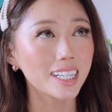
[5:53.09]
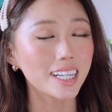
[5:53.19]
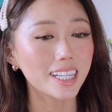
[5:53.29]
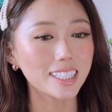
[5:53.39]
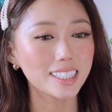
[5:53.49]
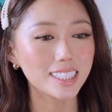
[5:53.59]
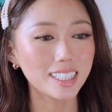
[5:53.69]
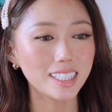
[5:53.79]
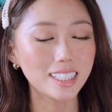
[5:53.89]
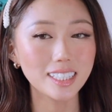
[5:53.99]

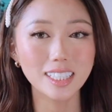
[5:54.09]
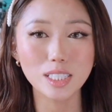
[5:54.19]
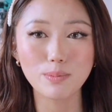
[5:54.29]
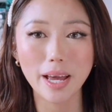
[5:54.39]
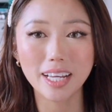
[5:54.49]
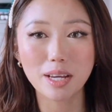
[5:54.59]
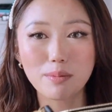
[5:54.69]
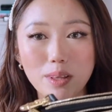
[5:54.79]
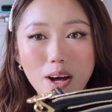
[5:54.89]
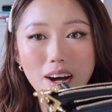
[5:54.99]
until this bag came
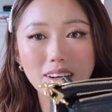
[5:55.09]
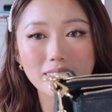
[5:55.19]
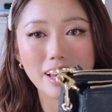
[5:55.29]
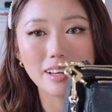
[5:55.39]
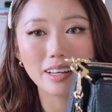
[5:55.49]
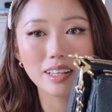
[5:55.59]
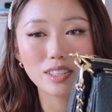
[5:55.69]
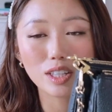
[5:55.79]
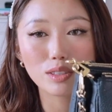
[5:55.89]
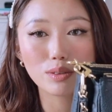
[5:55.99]
along, and it
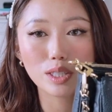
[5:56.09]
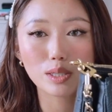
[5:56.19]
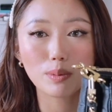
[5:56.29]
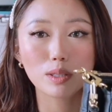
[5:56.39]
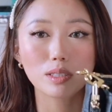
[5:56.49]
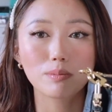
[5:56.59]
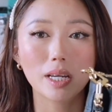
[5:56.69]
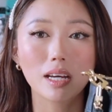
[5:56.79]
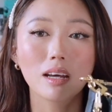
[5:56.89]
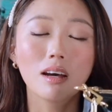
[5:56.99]
just really spoke to
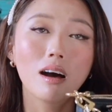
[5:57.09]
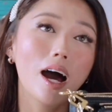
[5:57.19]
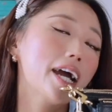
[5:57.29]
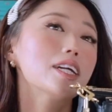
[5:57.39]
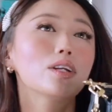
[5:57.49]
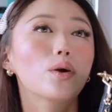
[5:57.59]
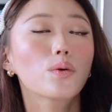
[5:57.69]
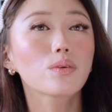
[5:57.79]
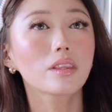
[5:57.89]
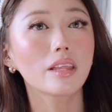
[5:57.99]
me. I
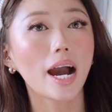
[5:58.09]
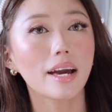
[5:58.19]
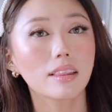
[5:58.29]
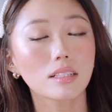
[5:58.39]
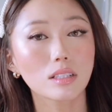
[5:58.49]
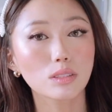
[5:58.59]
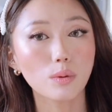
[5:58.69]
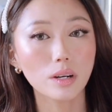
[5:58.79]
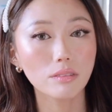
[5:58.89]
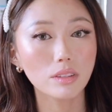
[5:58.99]
know that this is
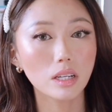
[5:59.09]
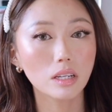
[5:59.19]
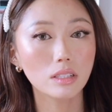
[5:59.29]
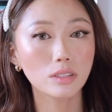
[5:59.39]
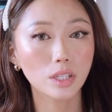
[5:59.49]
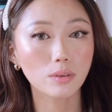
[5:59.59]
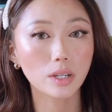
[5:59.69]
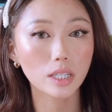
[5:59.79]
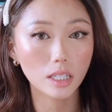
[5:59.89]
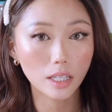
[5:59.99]
one of the
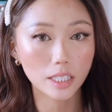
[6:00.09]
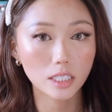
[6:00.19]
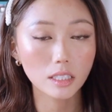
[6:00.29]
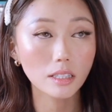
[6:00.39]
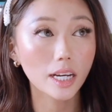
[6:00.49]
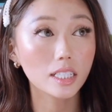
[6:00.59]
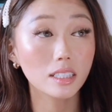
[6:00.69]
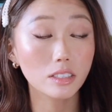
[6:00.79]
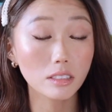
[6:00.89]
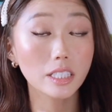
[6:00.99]
newer collection that
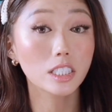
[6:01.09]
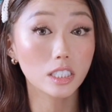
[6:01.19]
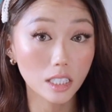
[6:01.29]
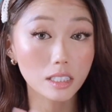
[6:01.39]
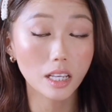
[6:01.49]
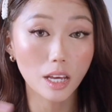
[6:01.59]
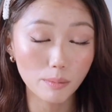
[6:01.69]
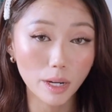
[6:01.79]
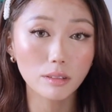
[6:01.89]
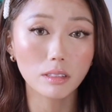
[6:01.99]
literally just came
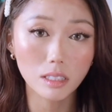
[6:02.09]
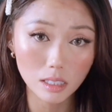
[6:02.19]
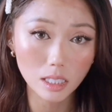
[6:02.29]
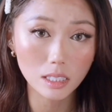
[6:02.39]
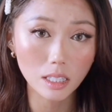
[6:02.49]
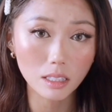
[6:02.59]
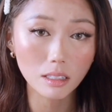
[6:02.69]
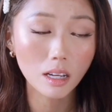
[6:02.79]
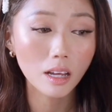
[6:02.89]
out this season,